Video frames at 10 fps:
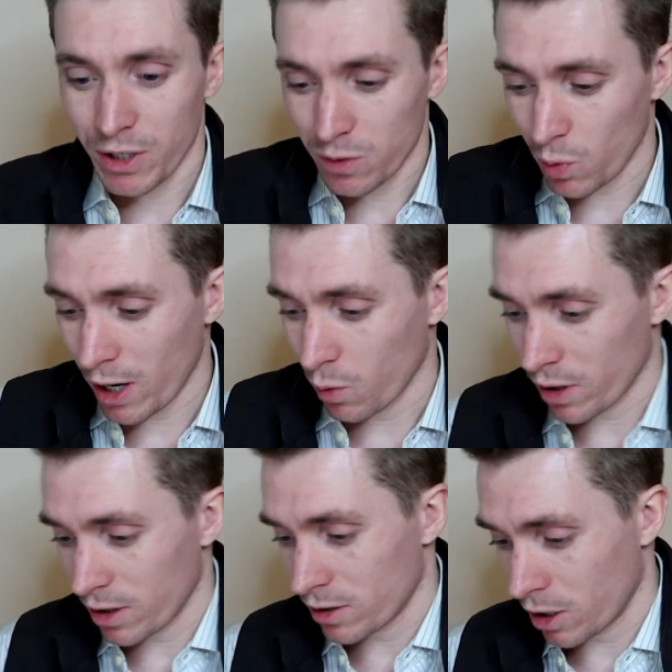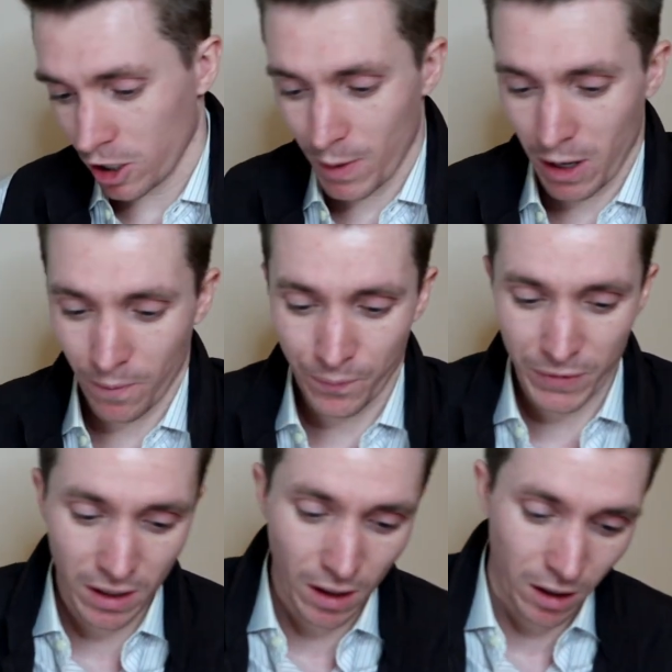reason why I wanted to talk about
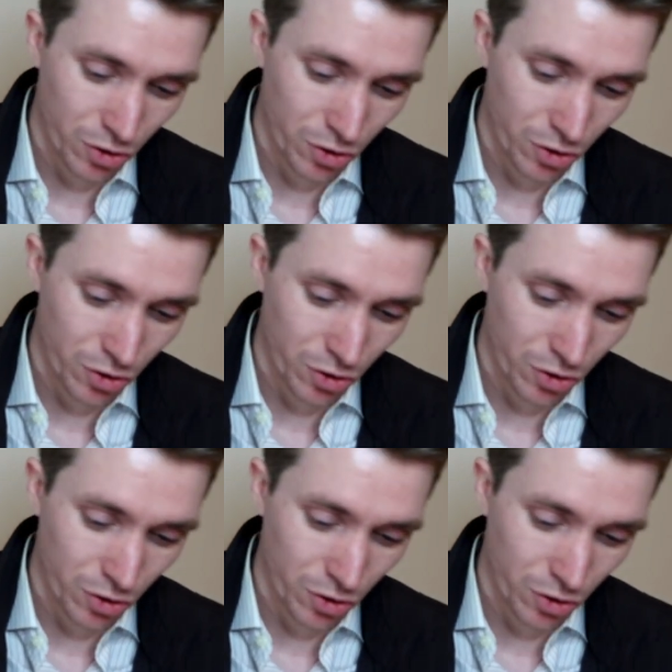uh,